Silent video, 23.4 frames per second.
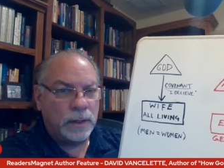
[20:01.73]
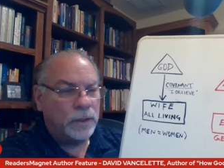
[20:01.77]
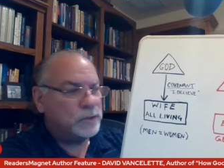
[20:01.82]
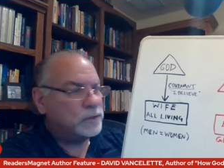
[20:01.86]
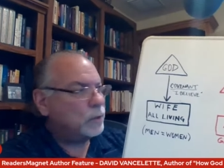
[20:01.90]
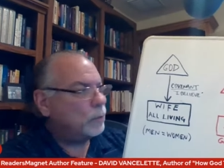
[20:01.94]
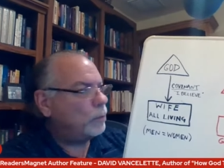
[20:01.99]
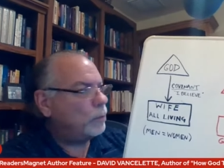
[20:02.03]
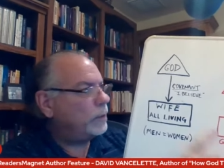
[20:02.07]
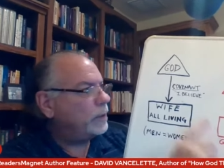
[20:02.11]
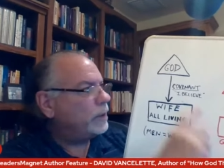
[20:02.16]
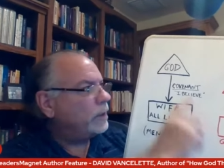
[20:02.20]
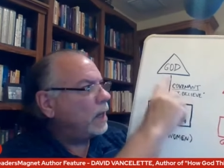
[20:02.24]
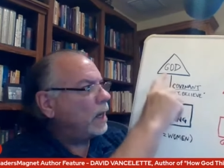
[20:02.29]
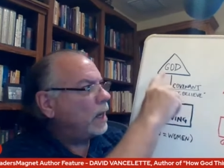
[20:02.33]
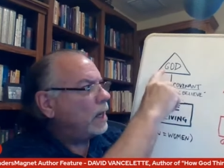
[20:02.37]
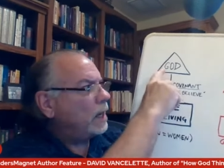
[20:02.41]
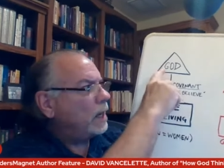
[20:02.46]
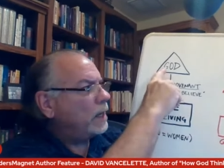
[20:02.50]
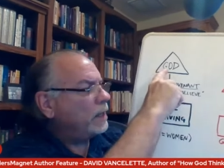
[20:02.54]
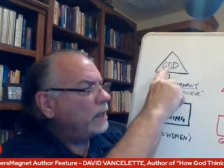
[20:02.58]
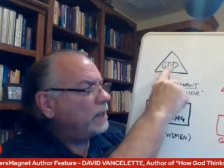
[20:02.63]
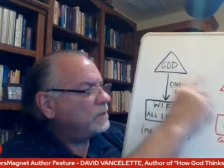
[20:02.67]
So when
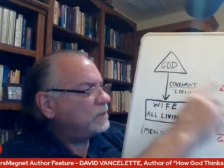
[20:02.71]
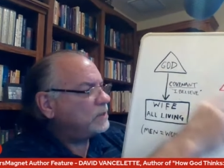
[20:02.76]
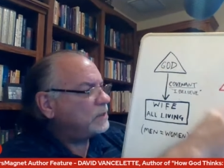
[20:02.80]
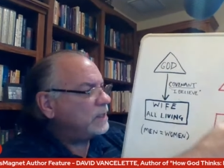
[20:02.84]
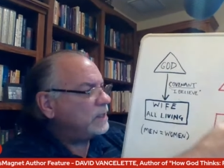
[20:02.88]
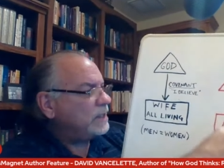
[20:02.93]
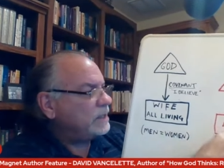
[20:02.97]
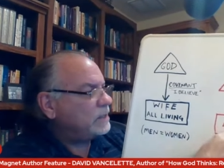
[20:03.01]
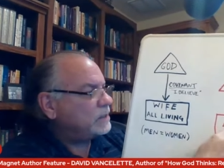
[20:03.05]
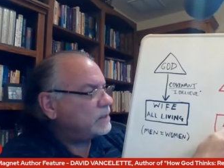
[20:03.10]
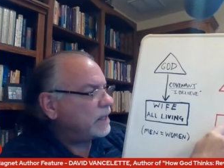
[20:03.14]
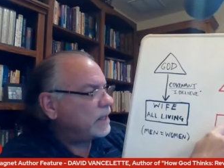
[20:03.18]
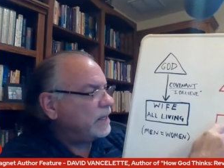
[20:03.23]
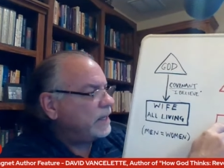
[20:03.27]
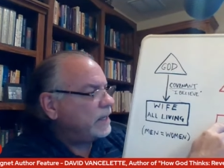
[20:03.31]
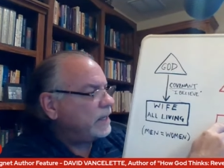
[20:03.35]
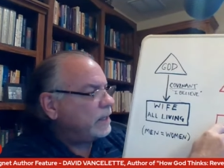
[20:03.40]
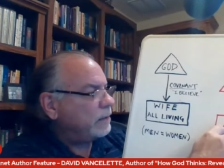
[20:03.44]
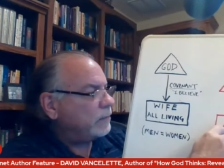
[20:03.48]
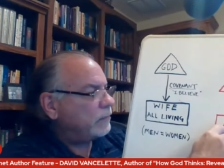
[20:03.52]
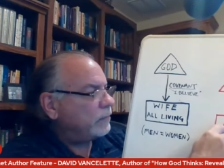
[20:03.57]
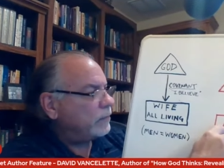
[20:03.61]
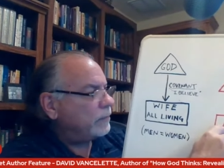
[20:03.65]
God sees
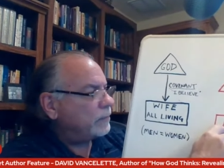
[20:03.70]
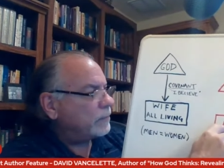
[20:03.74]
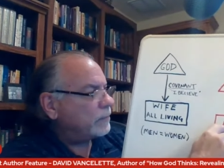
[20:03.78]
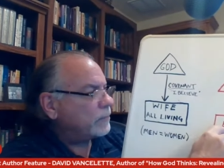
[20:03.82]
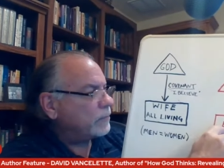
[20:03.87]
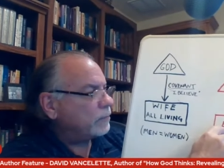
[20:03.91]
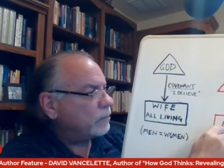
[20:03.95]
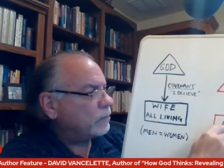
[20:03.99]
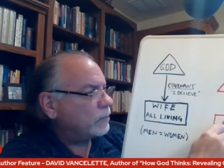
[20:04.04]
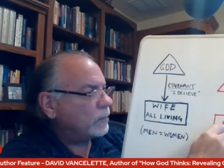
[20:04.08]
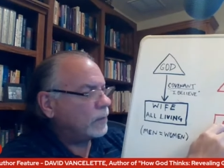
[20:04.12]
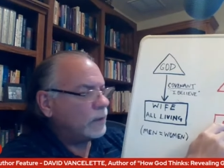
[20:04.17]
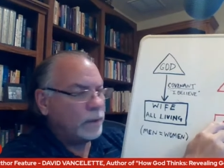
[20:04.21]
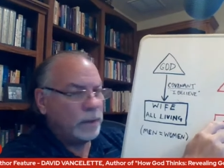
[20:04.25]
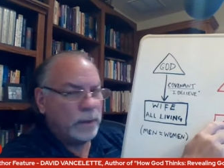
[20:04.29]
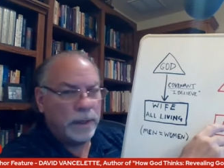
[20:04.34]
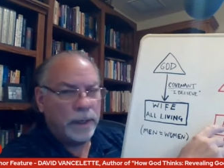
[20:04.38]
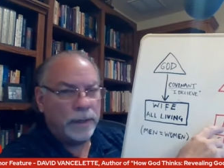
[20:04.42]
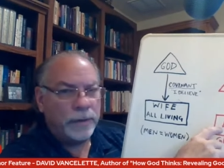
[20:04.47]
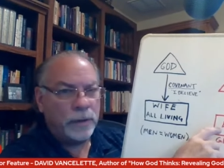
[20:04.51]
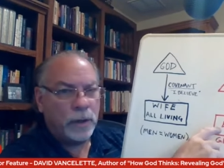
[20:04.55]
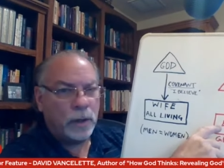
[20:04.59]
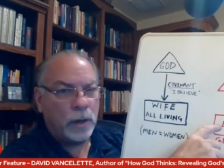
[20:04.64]
Eve
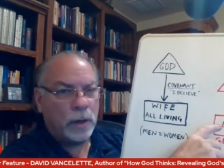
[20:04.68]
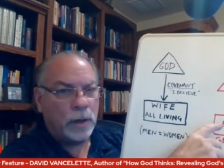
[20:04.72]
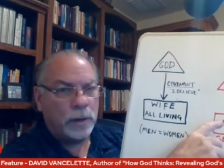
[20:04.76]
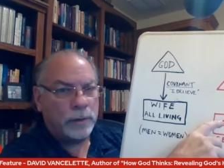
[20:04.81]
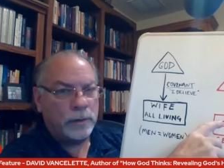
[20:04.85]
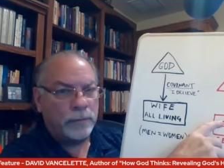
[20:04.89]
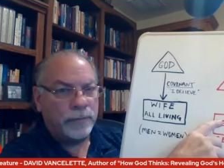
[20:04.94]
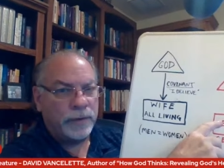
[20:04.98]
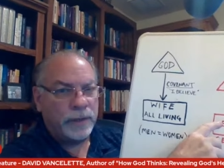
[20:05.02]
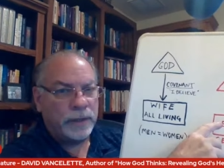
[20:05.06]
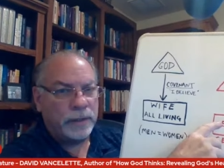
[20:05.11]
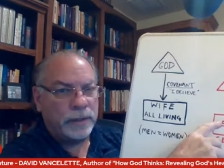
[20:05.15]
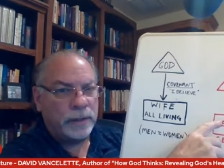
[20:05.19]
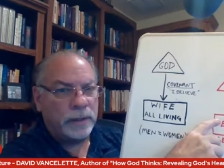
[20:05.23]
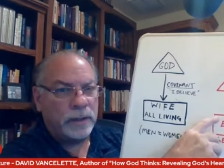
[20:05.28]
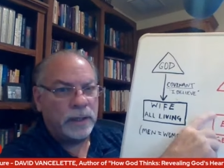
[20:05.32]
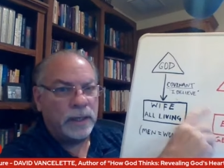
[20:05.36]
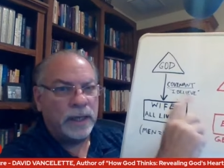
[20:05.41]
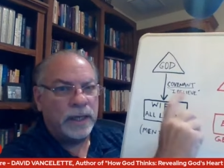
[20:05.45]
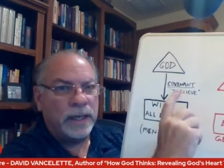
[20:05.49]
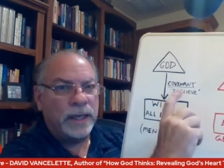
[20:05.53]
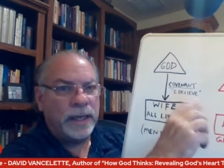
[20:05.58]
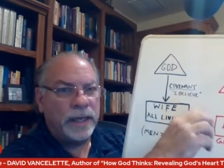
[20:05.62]
in the Garden of
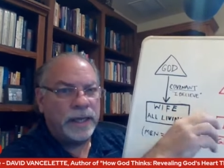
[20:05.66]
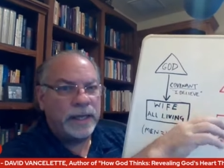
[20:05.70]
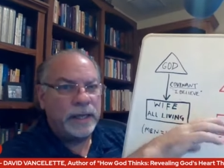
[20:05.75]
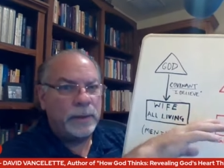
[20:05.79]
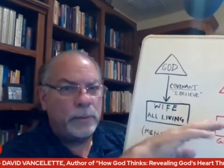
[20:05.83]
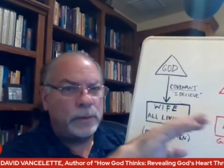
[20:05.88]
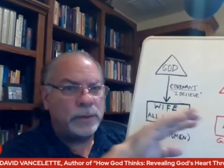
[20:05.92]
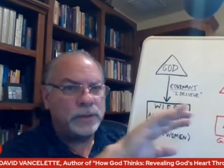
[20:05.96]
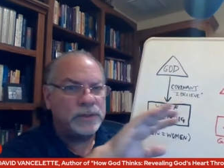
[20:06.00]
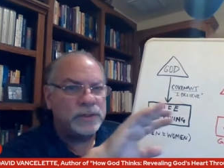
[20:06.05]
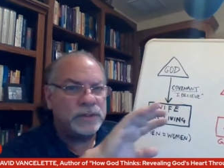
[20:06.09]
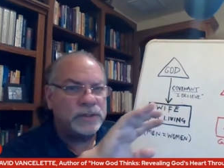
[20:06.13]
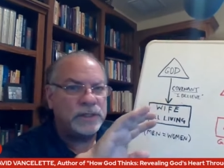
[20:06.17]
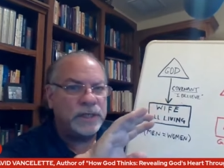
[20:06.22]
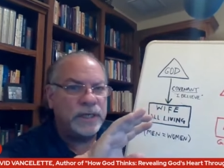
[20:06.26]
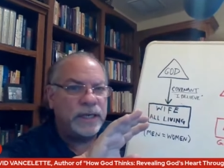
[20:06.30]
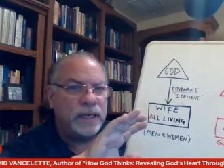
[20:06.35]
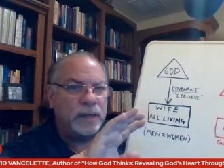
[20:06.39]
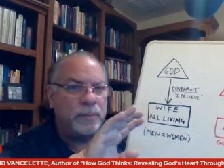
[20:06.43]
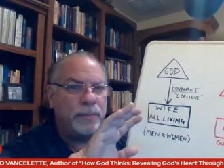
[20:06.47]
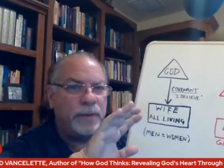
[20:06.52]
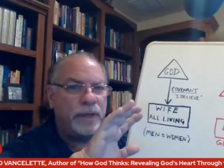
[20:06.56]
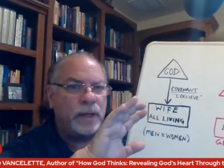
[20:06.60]
Eden, he was
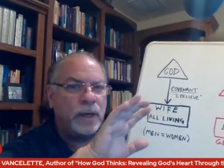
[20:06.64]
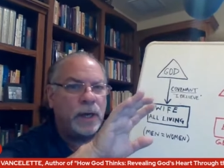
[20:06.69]
seeing